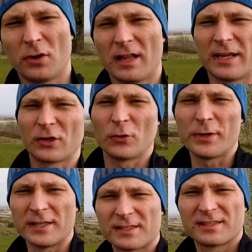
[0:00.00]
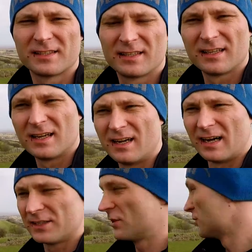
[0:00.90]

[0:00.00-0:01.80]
like ruins, as